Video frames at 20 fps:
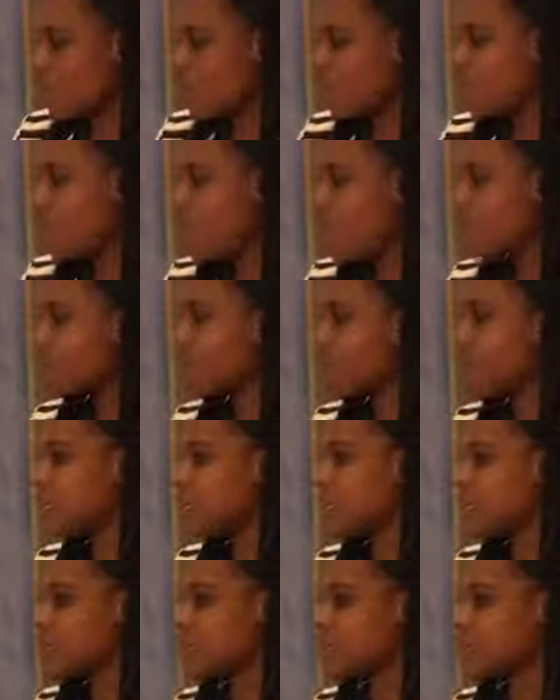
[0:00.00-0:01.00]
of having
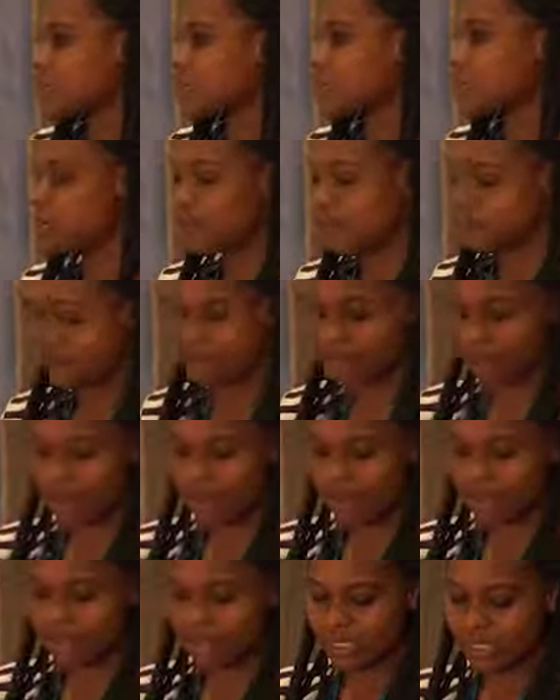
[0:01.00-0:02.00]
a secure
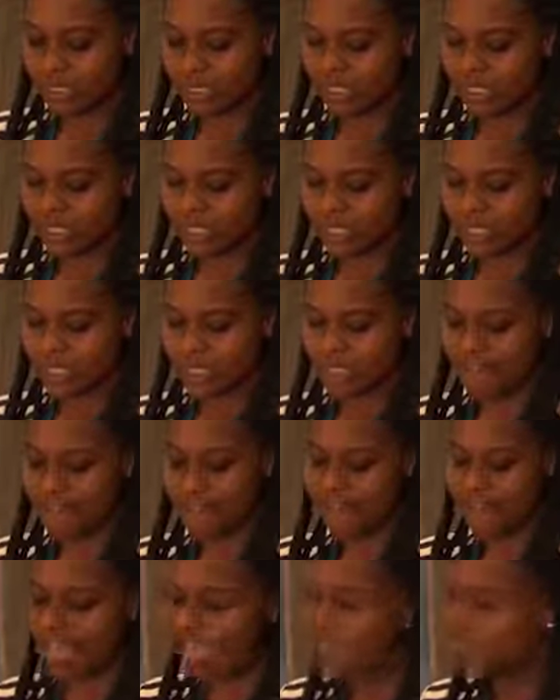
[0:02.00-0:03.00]
environment is
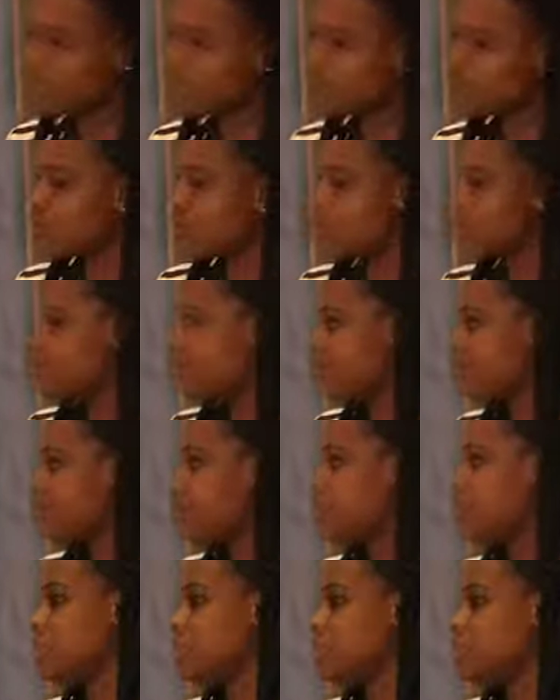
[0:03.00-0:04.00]
having accurate
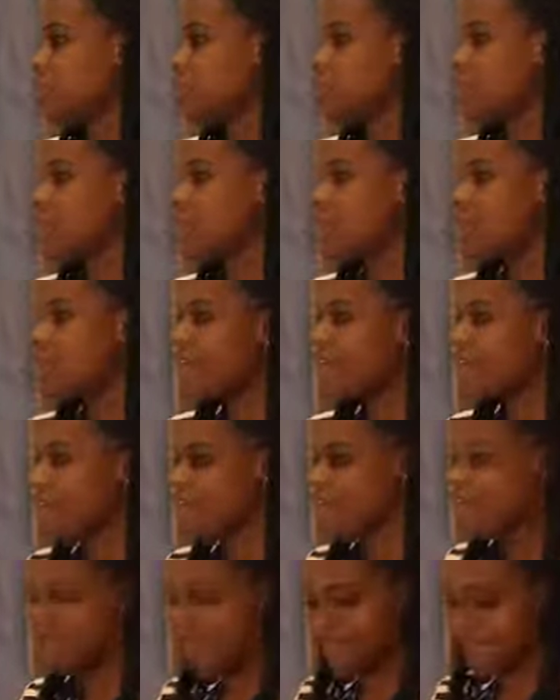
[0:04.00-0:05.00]
information,
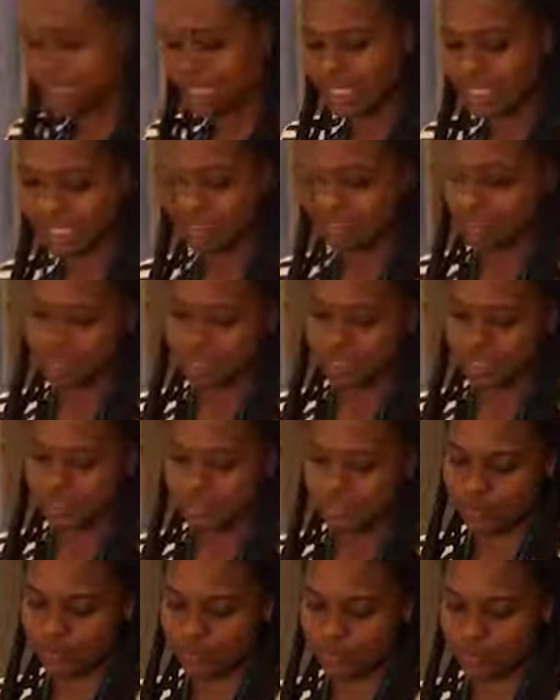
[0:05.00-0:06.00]
efficient business
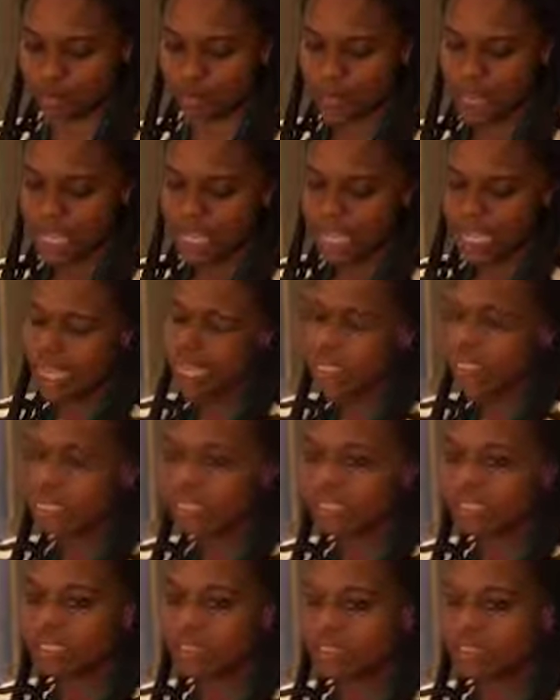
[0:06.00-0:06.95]
flow. It can